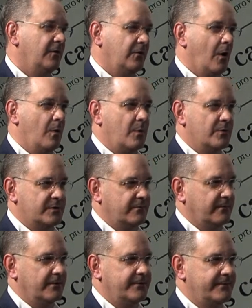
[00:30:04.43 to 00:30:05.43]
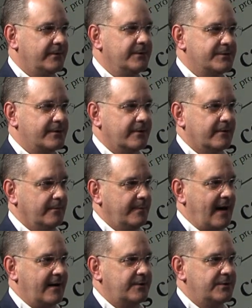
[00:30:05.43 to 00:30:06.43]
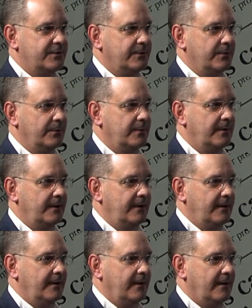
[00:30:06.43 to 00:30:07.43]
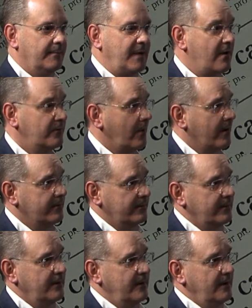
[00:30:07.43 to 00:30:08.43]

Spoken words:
It's almost full circle back to house calls.